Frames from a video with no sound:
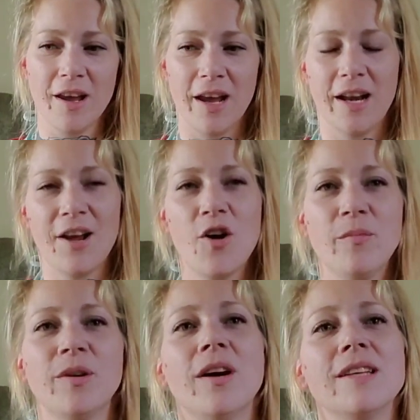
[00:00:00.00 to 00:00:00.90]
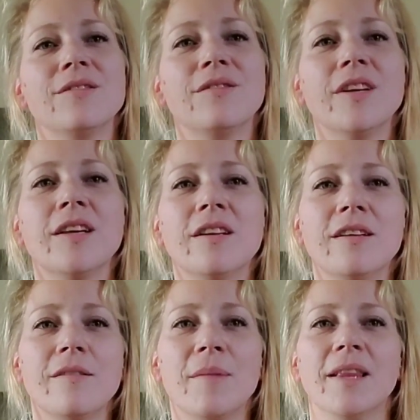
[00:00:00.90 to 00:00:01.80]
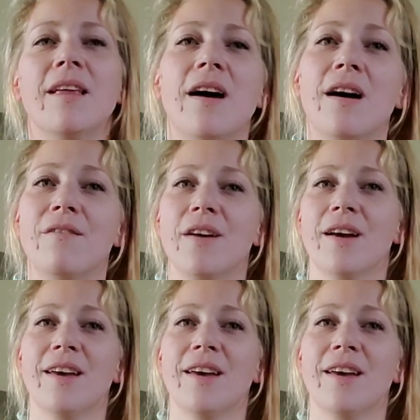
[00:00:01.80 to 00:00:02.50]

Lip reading: And I hope you guys feel my love